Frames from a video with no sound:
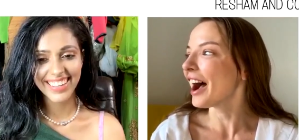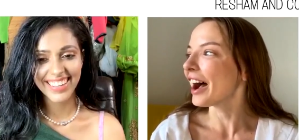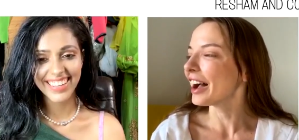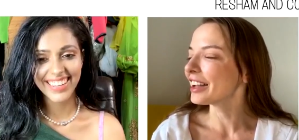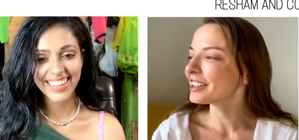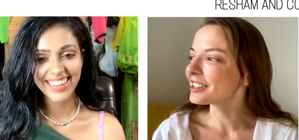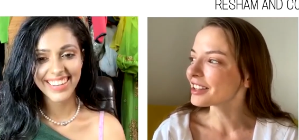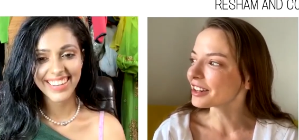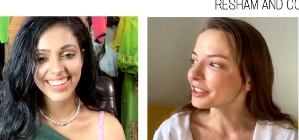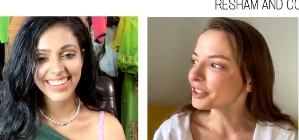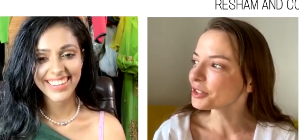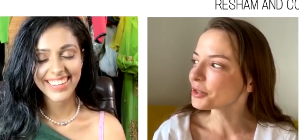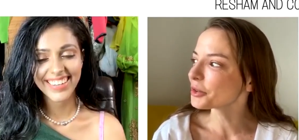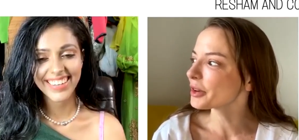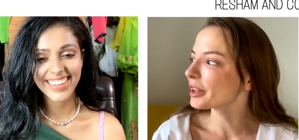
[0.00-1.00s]
Speaker 1: I started
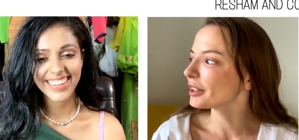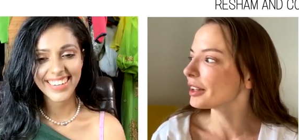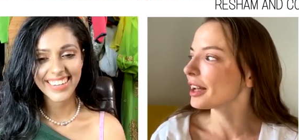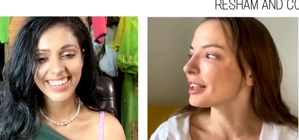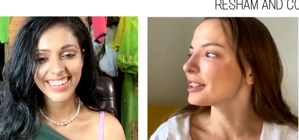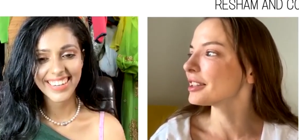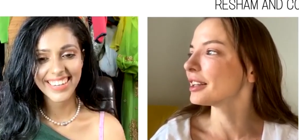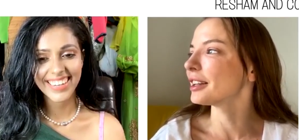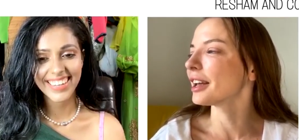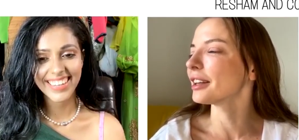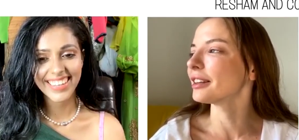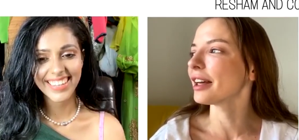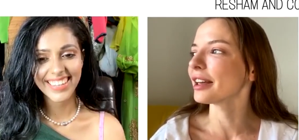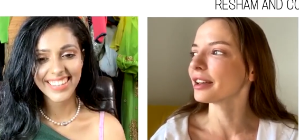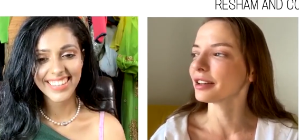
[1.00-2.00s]
to realize that I
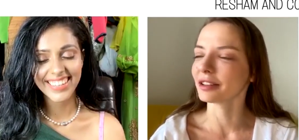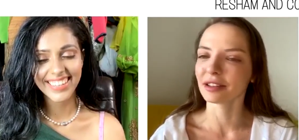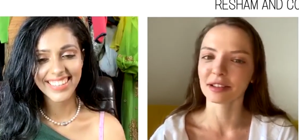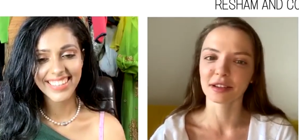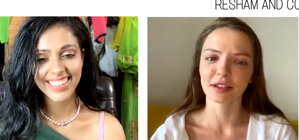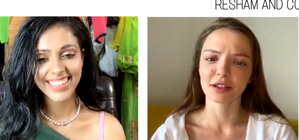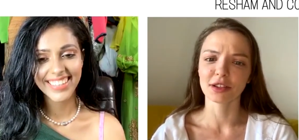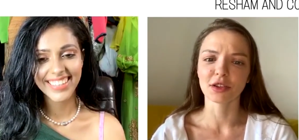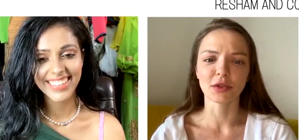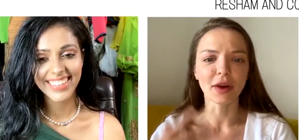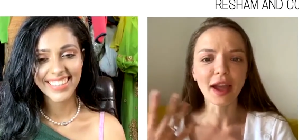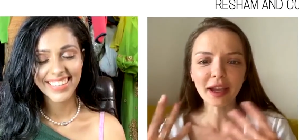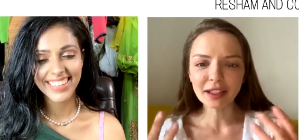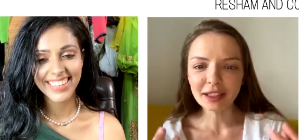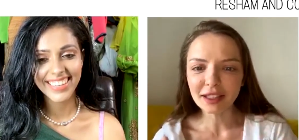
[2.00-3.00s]
like uh,
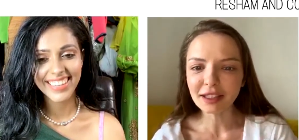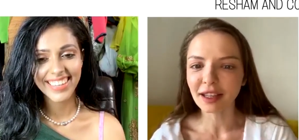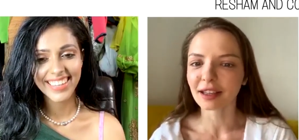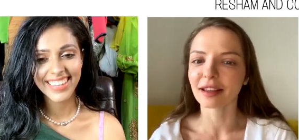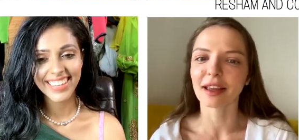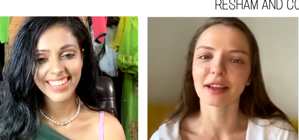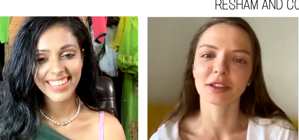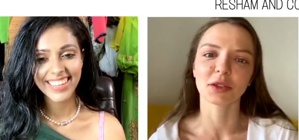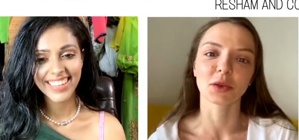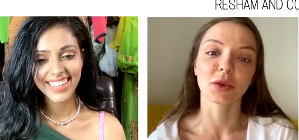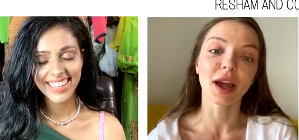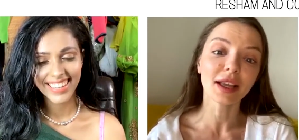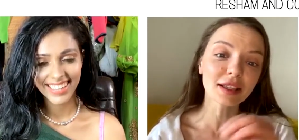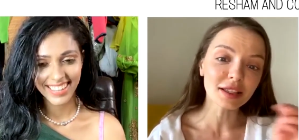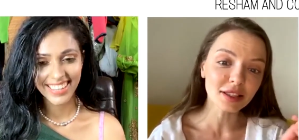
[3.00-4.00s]
directing, I like to
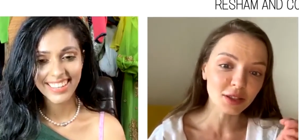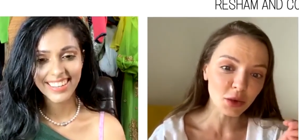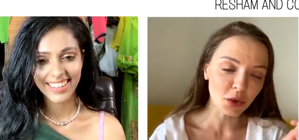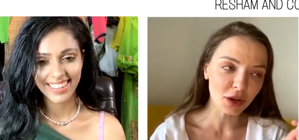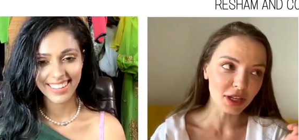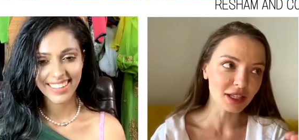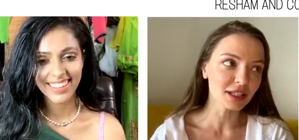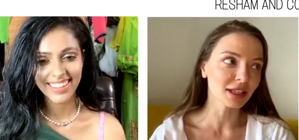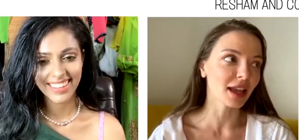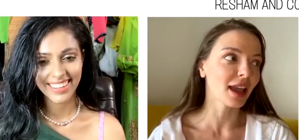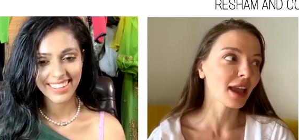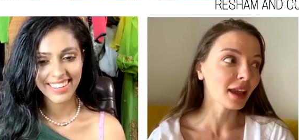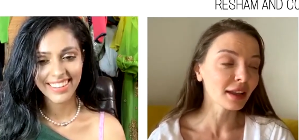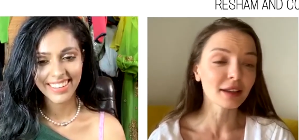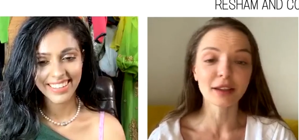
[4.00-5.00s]
write stories,
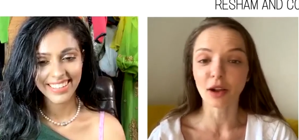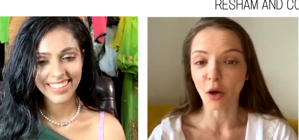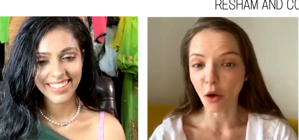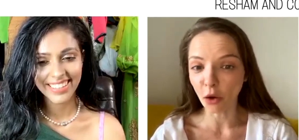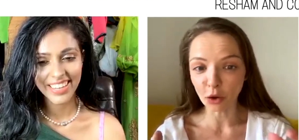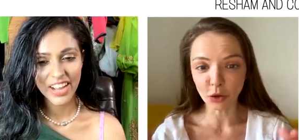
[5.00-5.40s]
and all